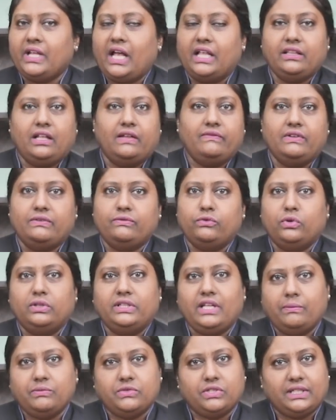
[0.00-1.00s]
And then we
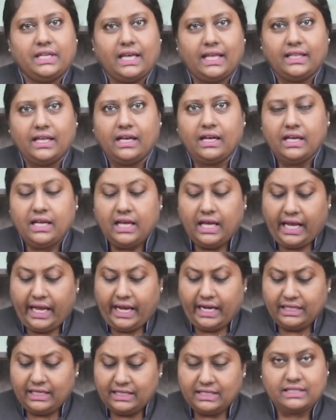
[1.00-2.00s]
fold them together,
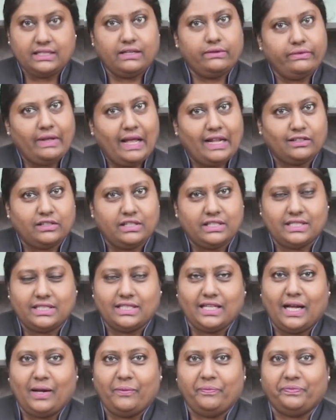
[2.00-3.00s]
and this is a fatless
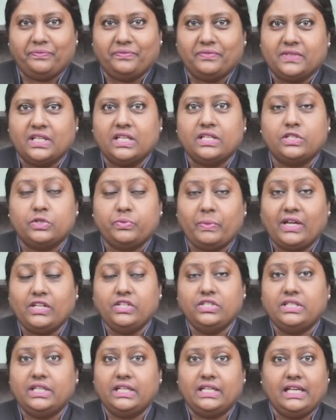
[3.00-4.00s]
sponge,